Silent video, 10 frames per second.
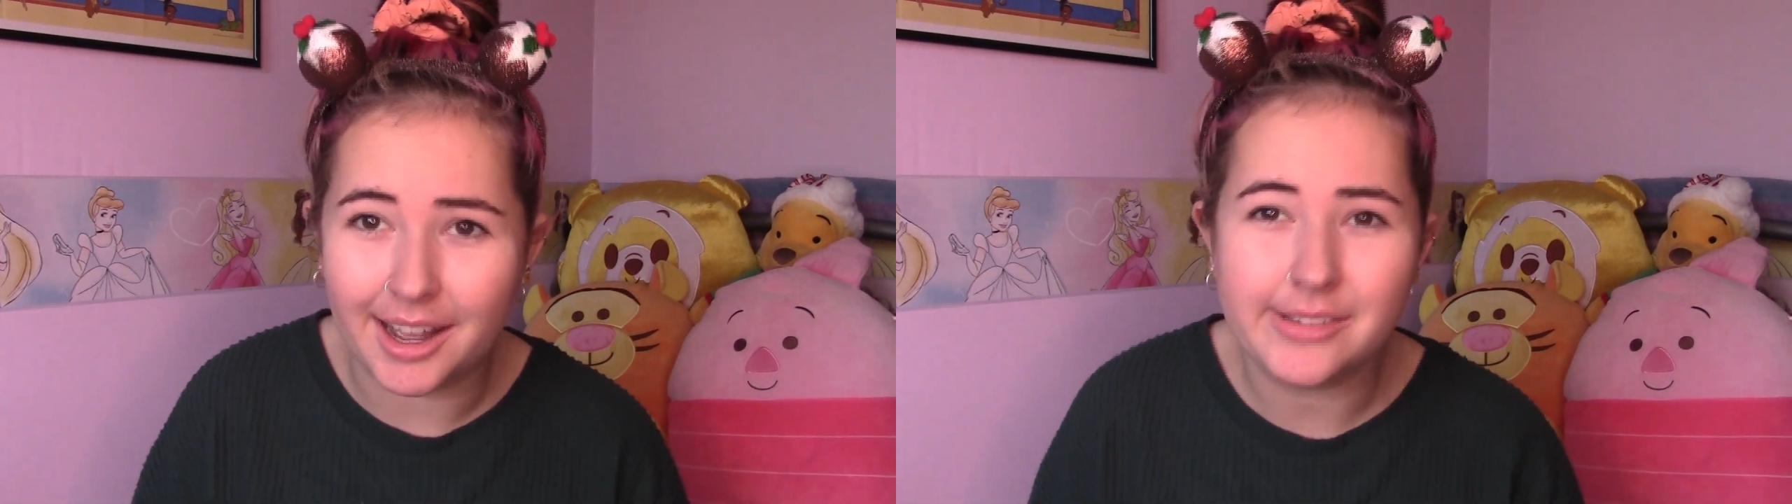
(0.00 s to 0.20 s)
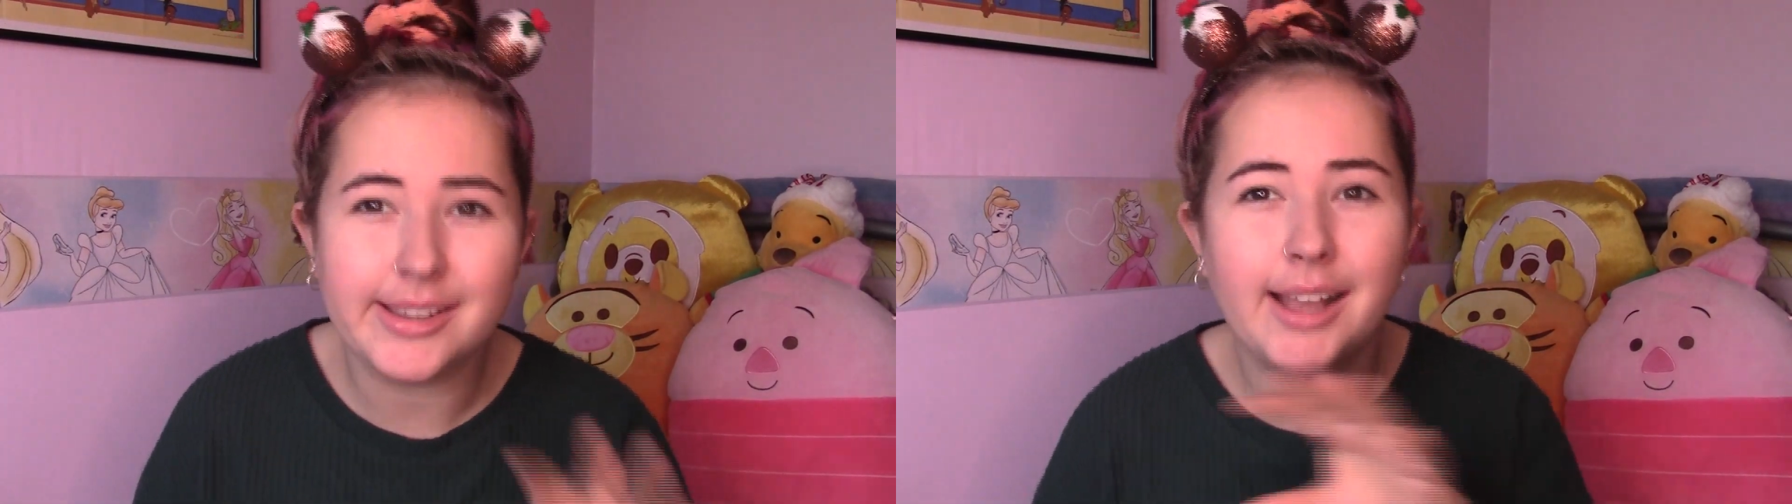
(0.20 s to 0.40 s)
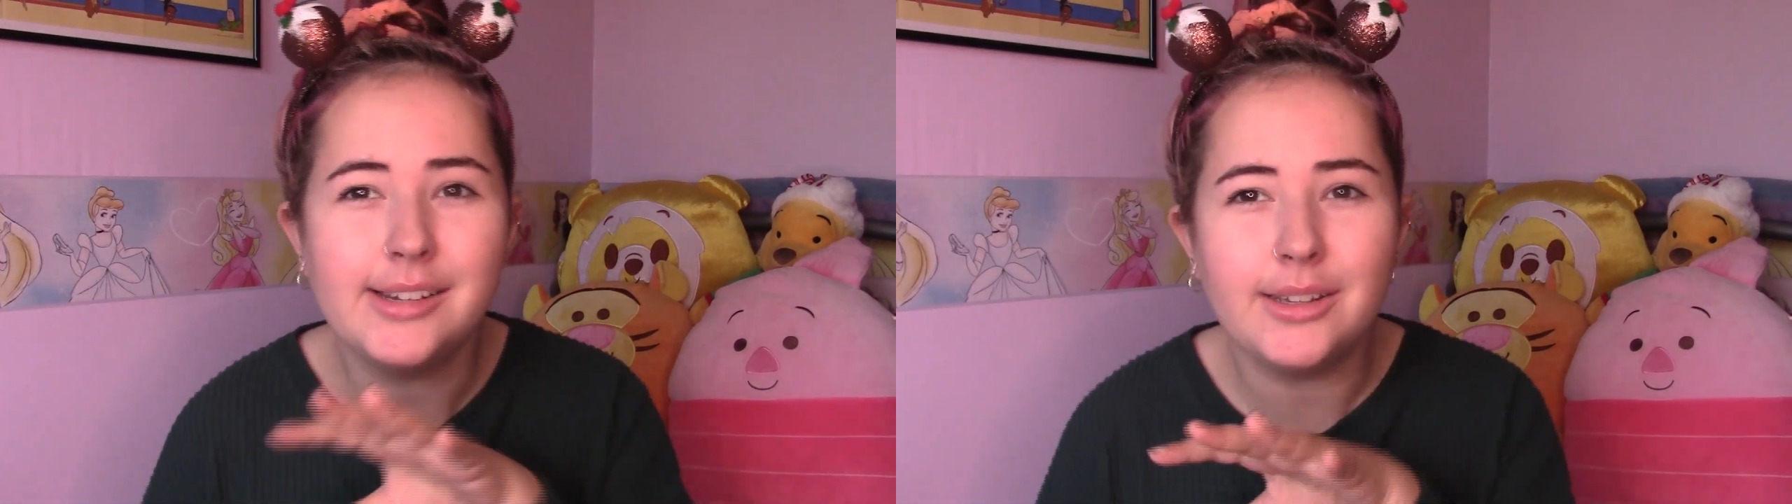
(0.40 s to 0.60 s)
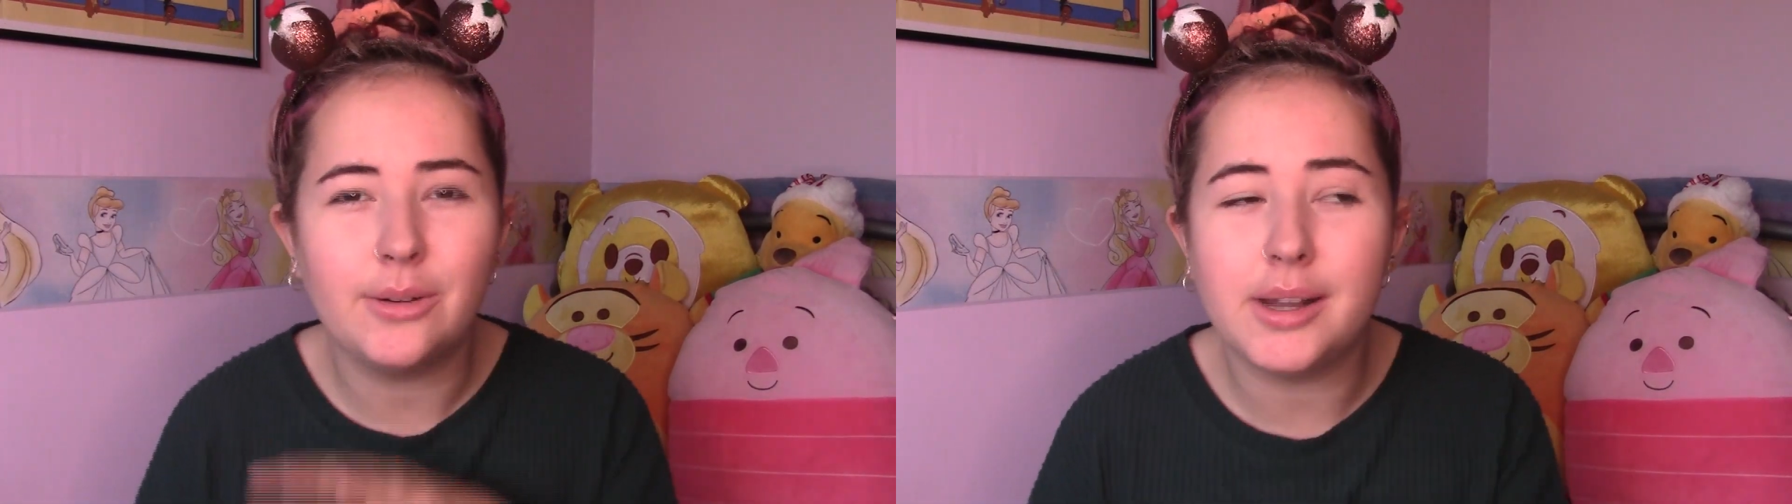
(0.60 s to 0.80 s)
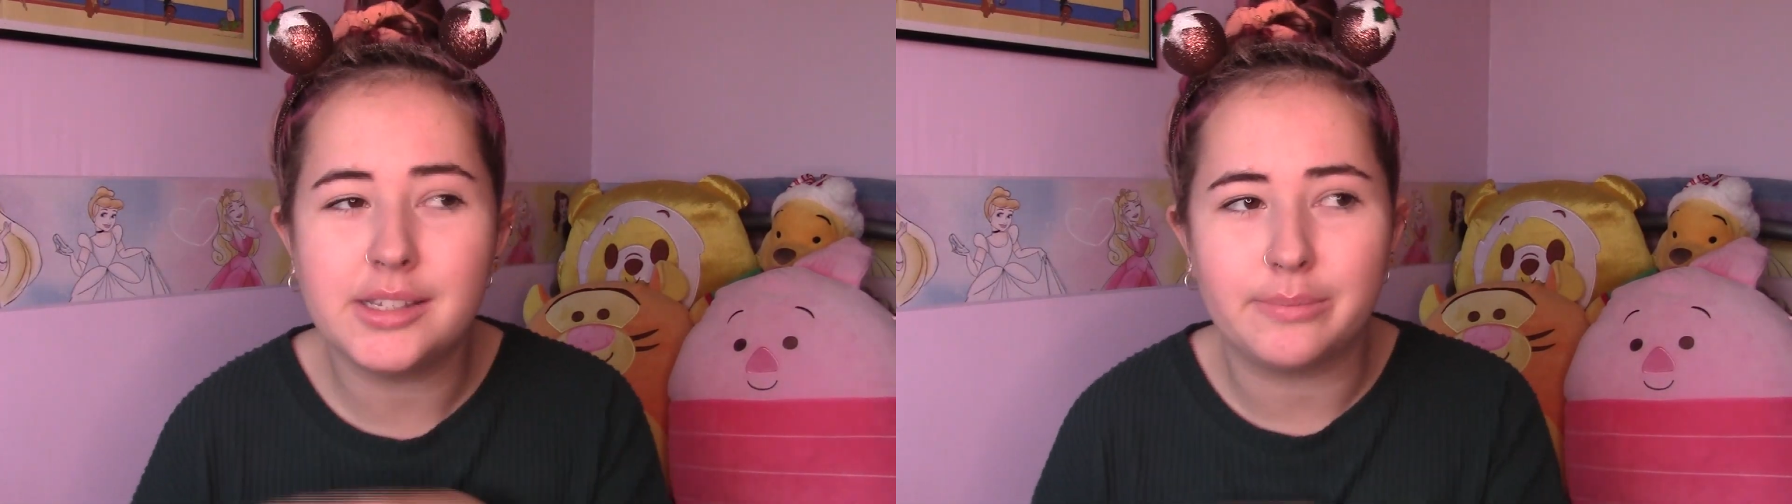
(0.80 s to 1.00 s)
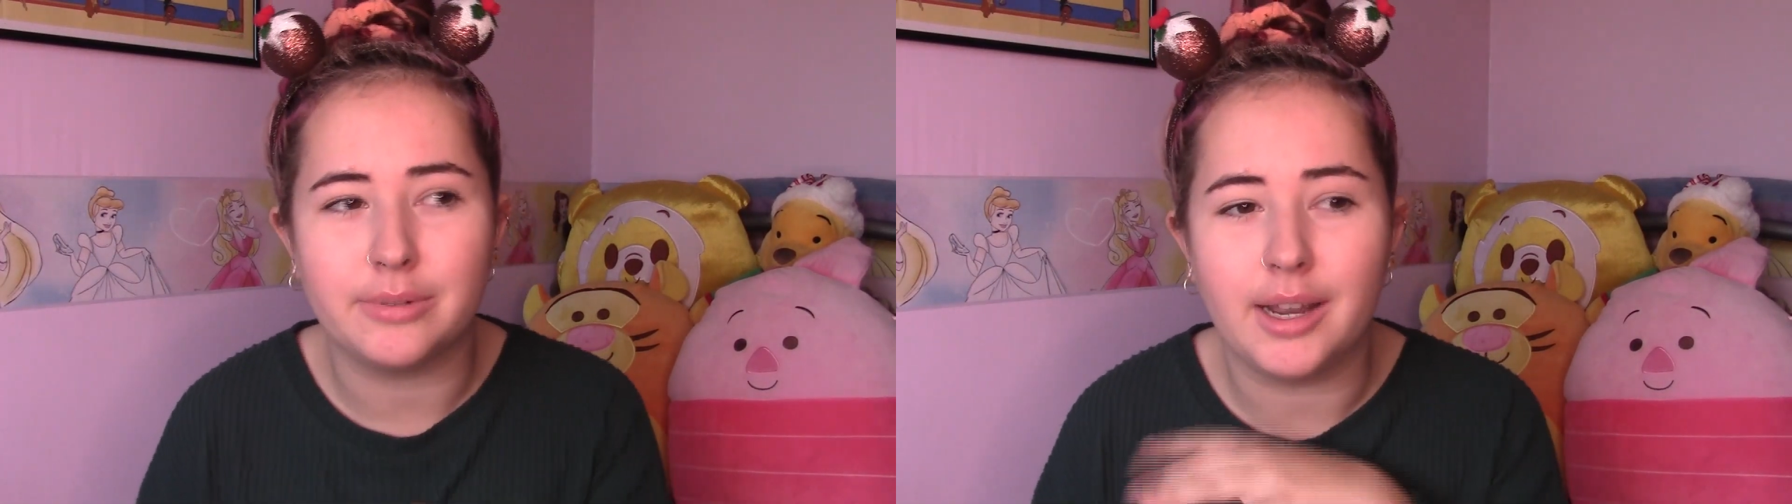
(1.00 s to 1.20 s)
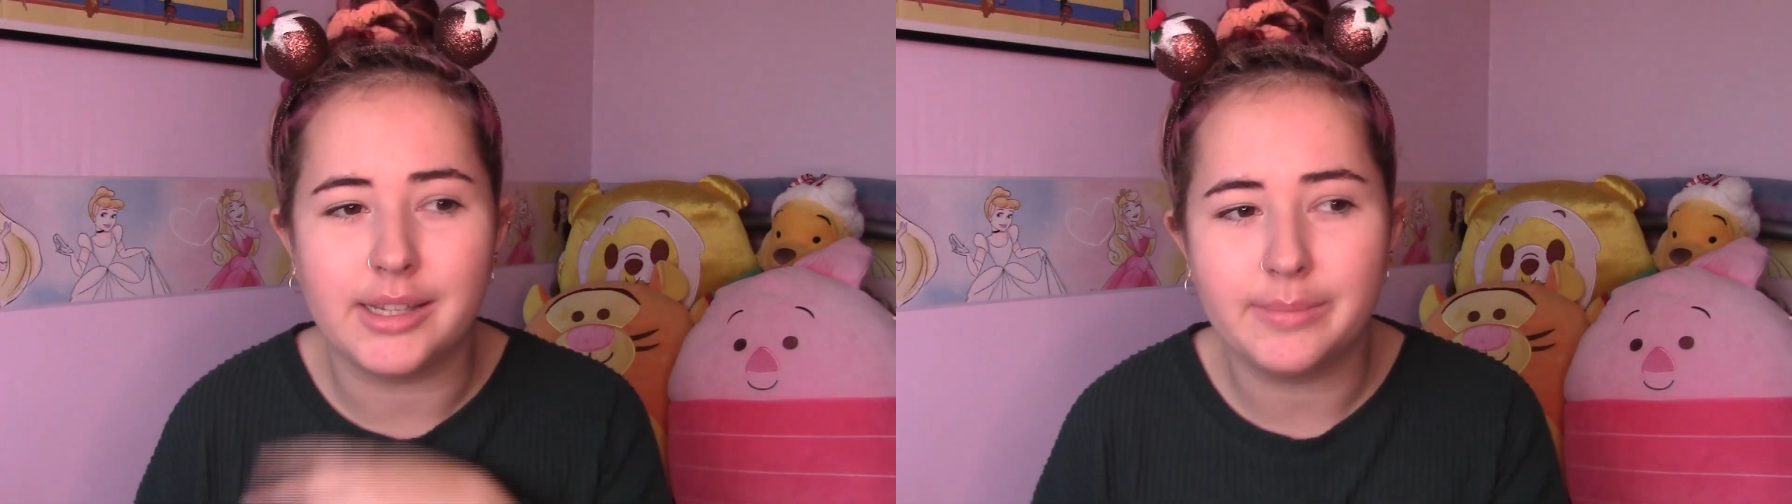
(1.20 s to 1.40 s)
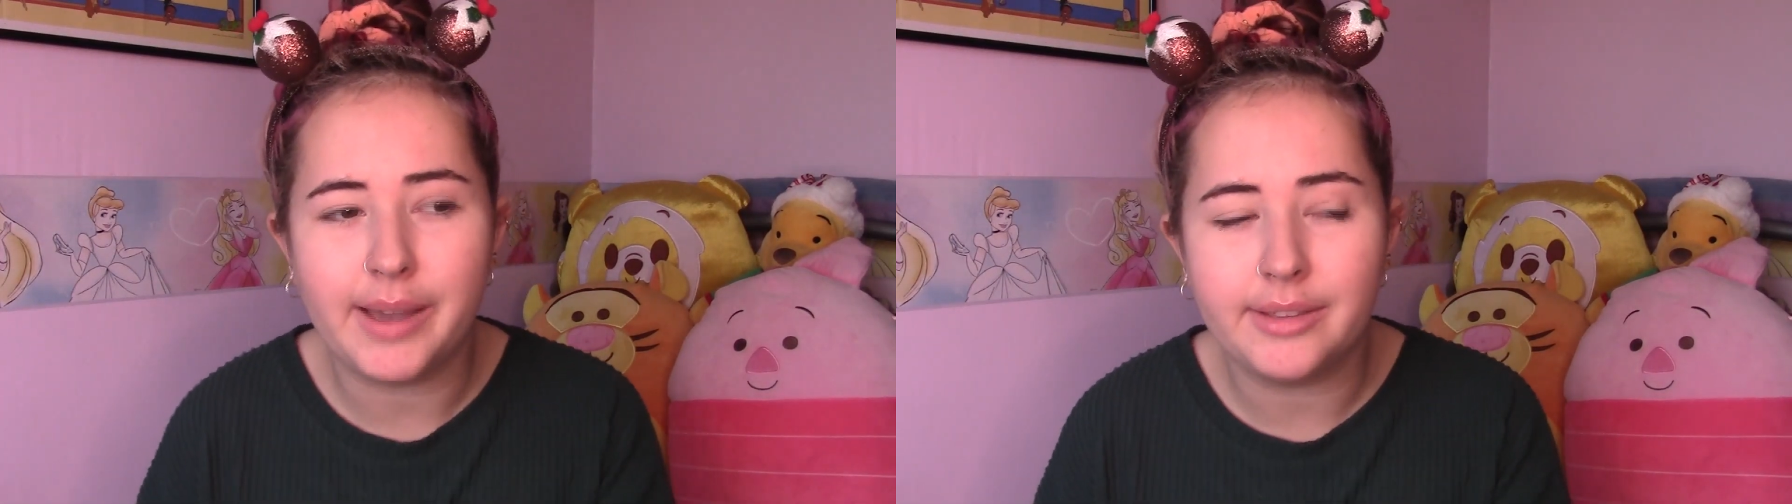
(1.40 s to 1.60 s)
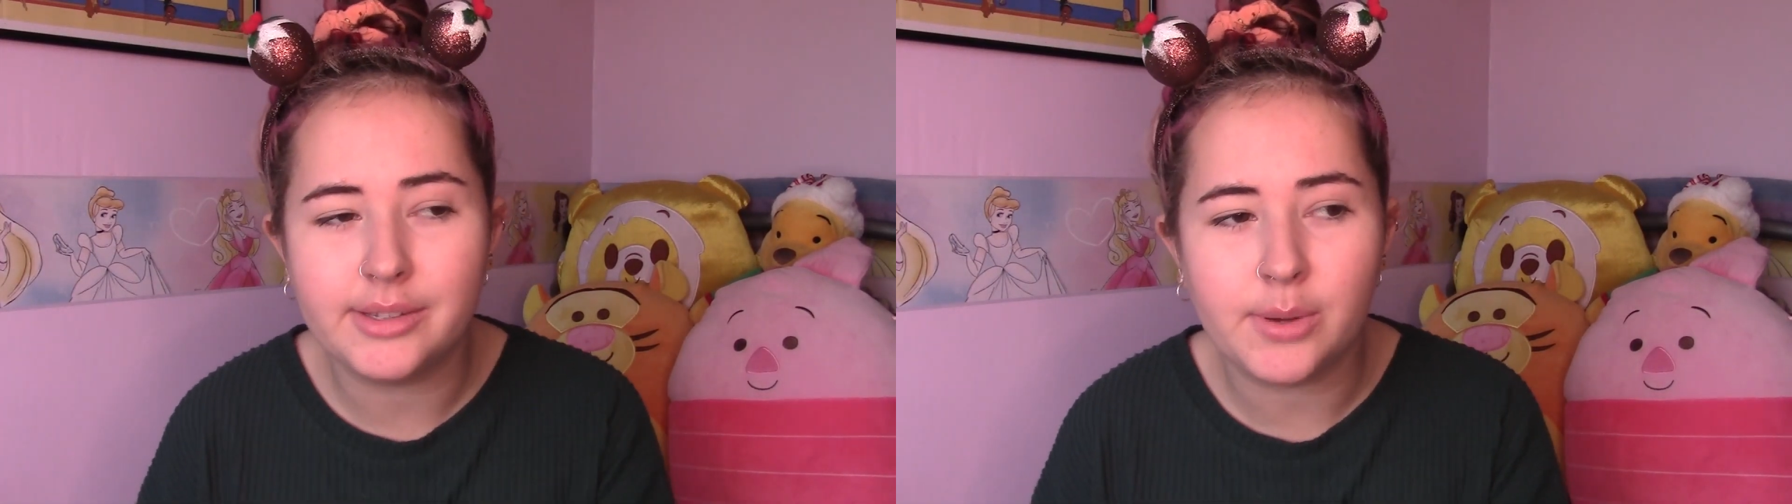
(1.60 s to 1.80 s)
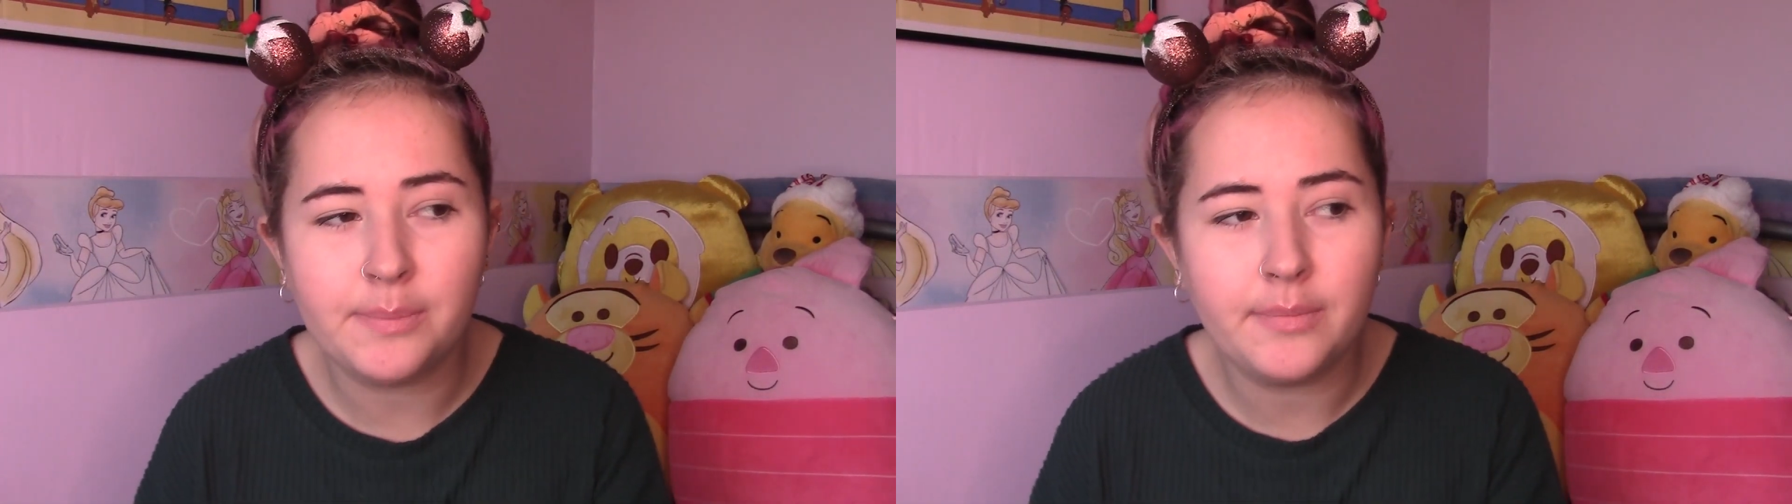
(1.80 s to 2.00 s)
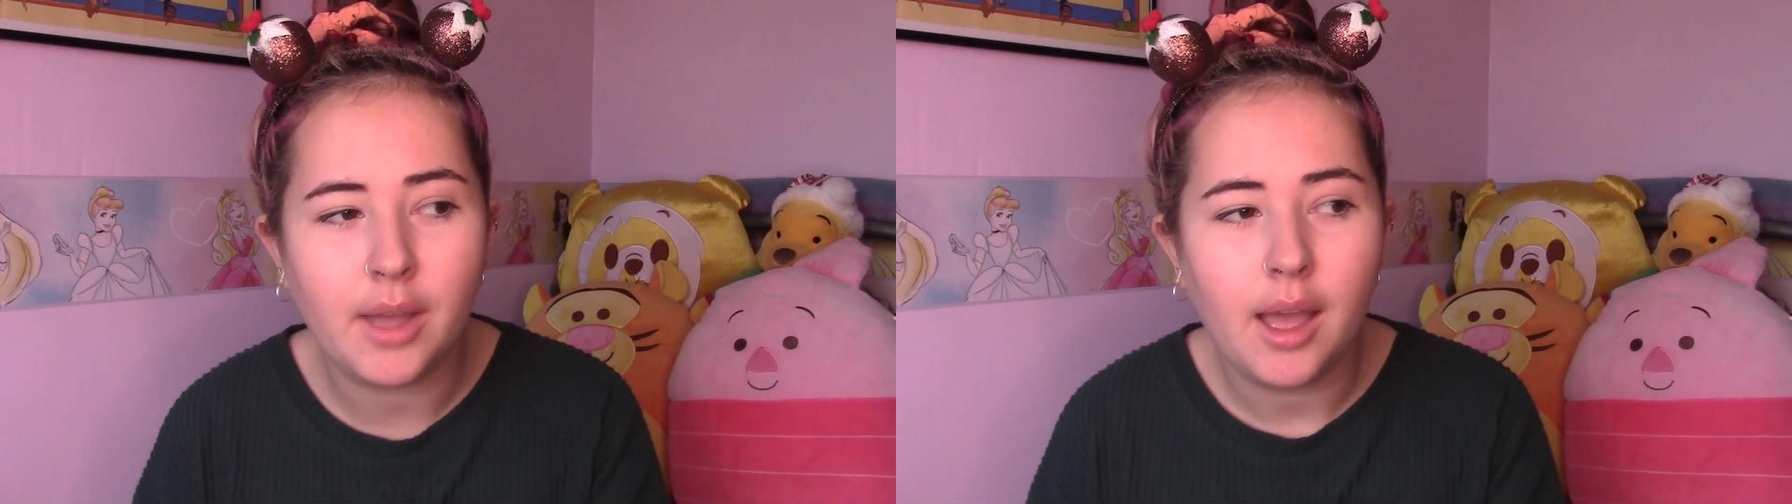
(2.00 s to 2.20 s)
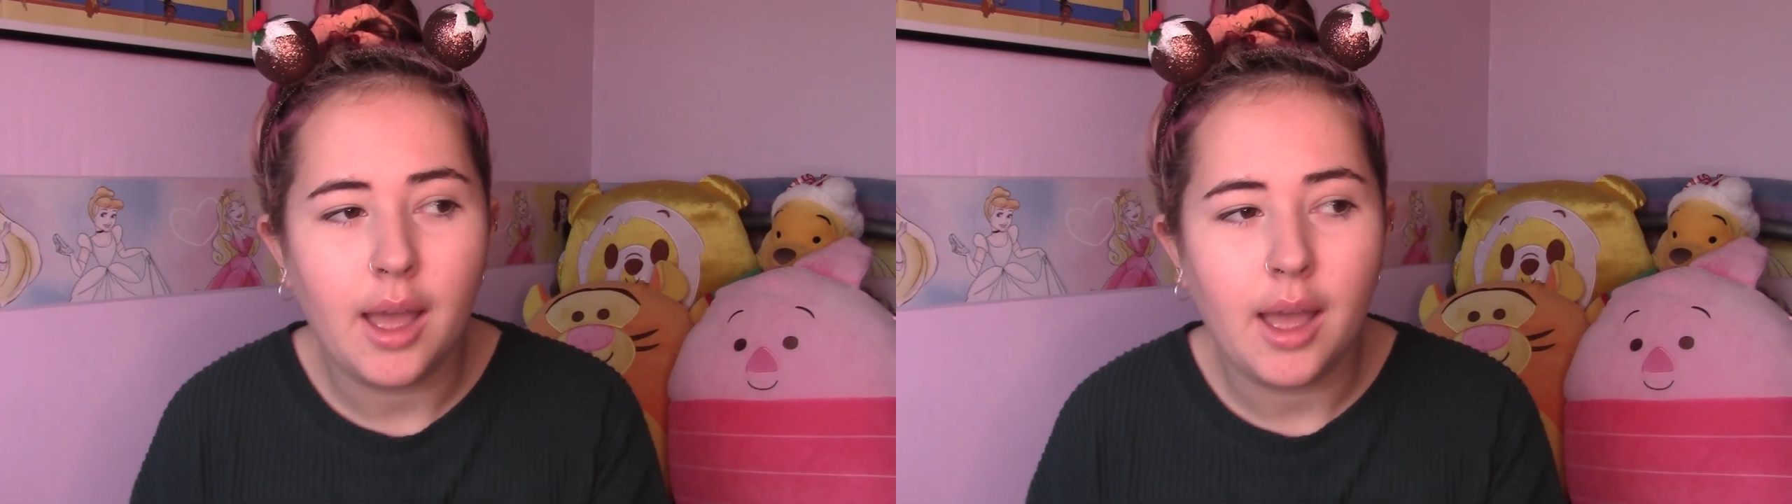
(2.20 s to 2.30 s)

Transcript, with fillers: I was actually quite surprised about this one